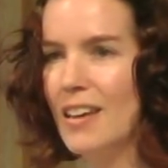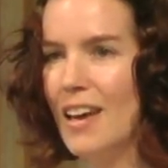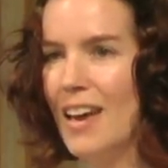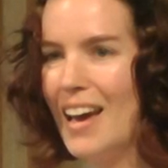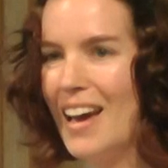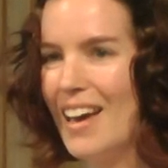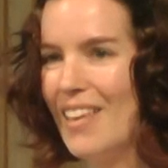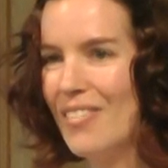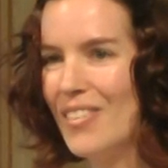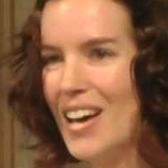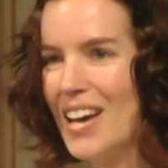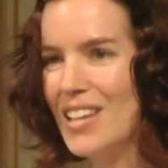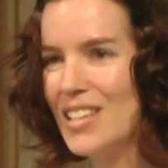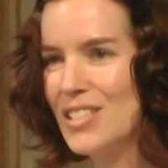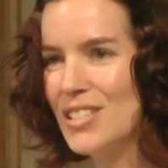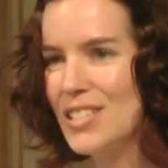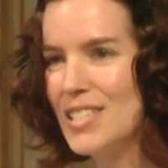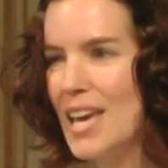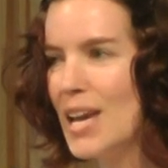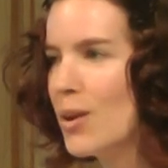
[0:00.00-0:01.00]
and that
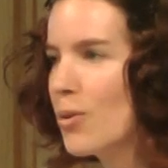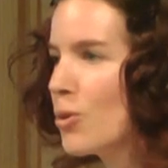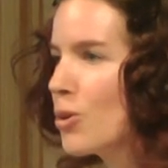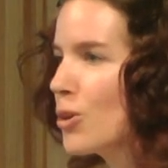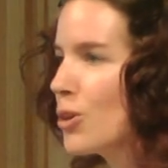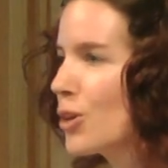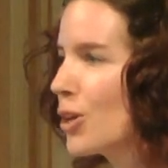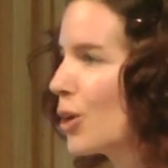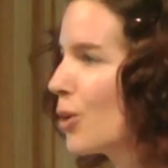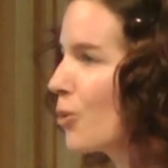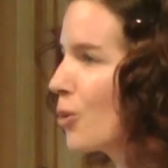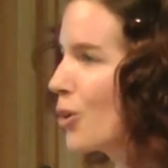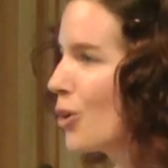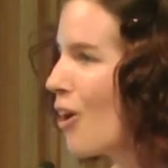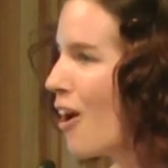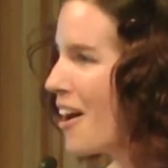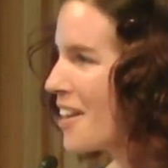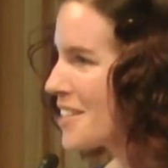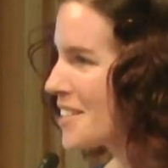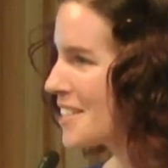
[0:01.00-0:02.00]
sacred
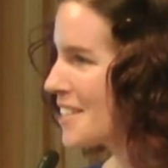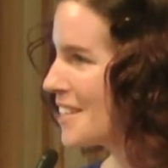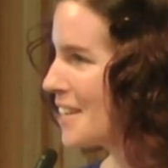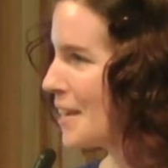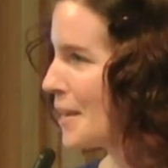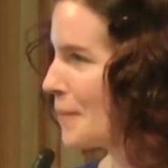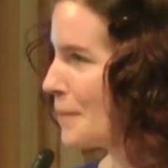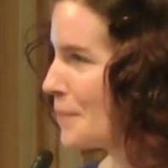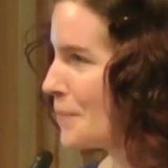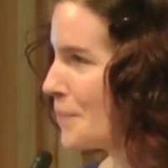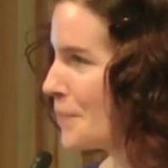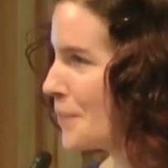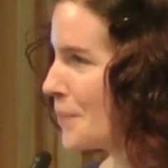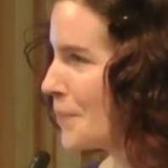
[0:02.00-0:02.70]
curiosity